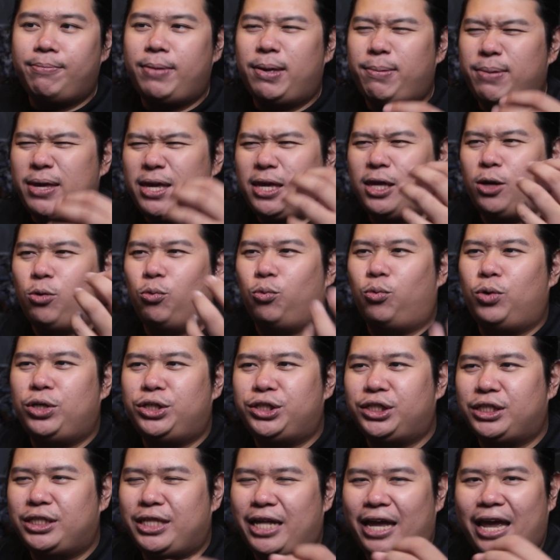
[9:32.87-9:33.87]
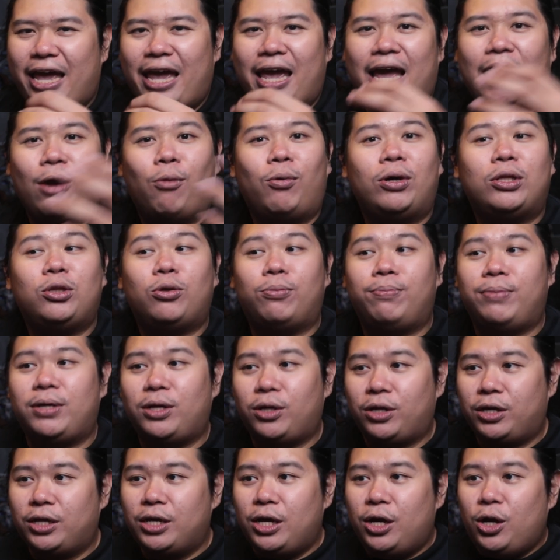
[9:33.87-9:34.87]
Maybe he wishes that, hey, I want to
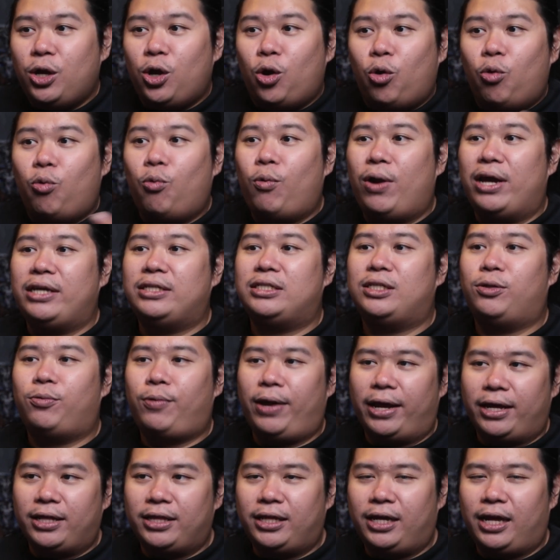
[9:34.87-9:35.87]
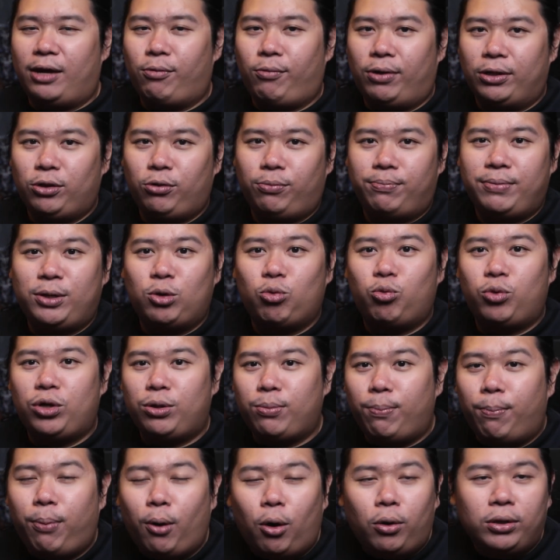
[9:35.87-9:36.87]
be resurrected, I want to be
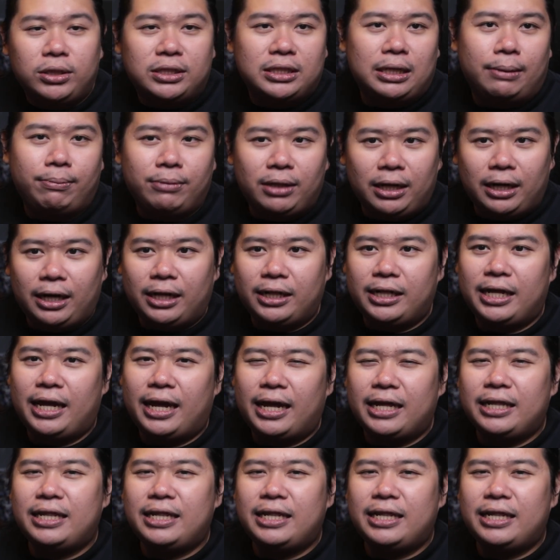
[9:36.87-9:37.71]
reborn, something like that.